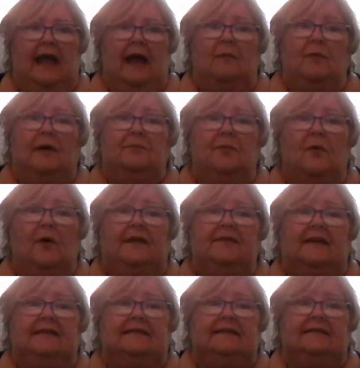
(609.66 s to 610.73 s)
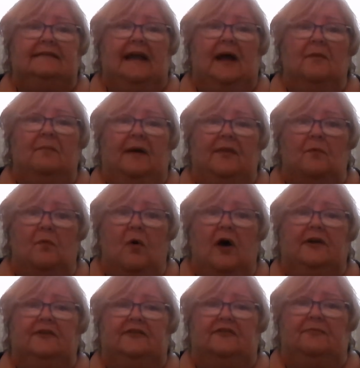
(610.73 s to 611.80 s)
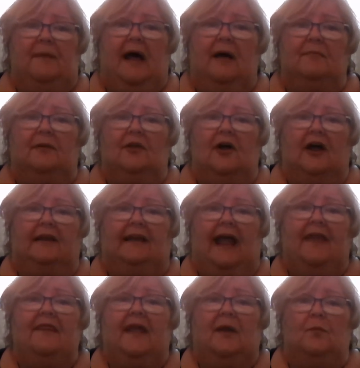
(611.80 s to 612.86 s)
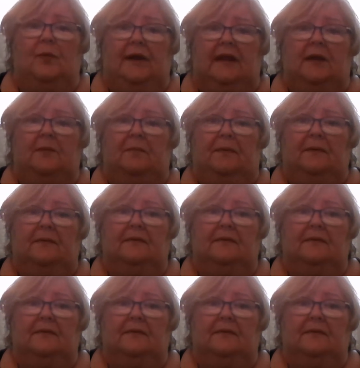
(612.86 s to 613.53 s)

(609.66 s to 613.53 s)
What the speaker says: At one point, they sit down by the waters of Babylon and they weep.